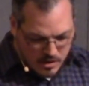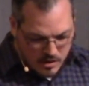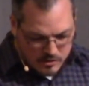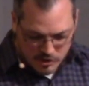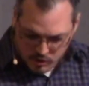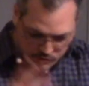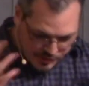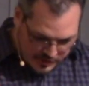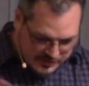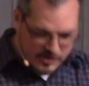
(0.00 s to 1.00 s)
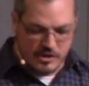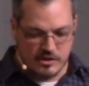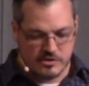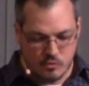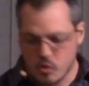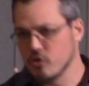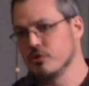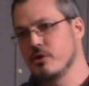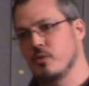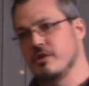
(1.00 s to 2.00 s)
So this is
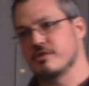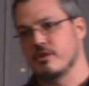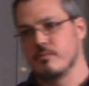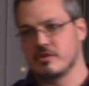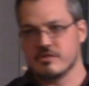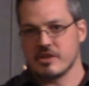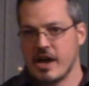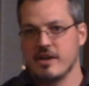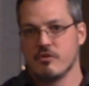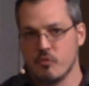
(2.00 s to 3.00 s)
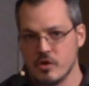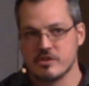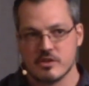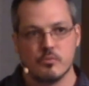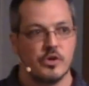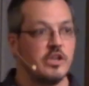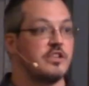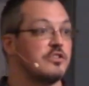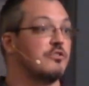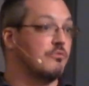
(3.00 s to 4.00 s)
worldly wisdom. This is the kind of wisdom we need
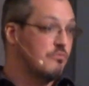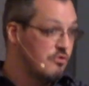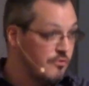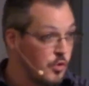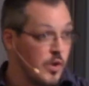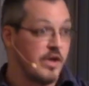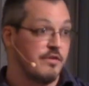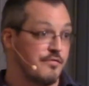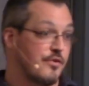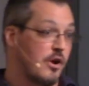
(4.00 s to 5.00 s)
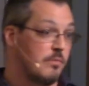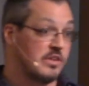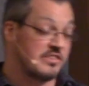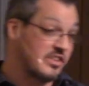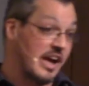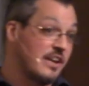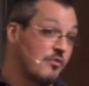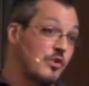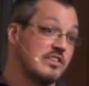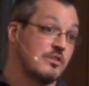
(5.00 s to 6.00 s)
to move away from. This is the kind of
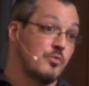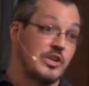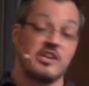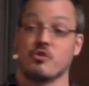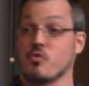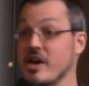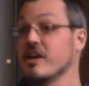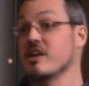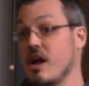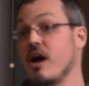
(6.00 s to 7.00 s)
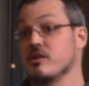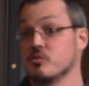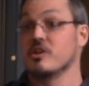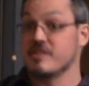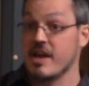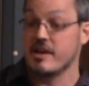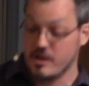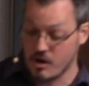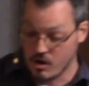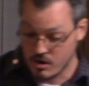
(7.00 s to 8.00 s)
wisdom we need to recognize when it's
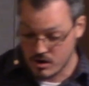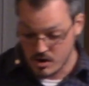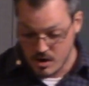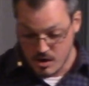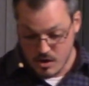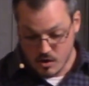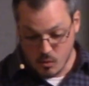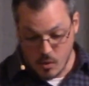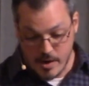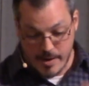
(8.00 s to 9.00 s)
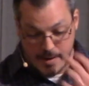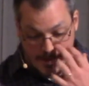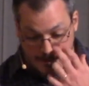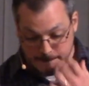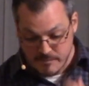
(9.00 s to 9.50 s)
headed our way.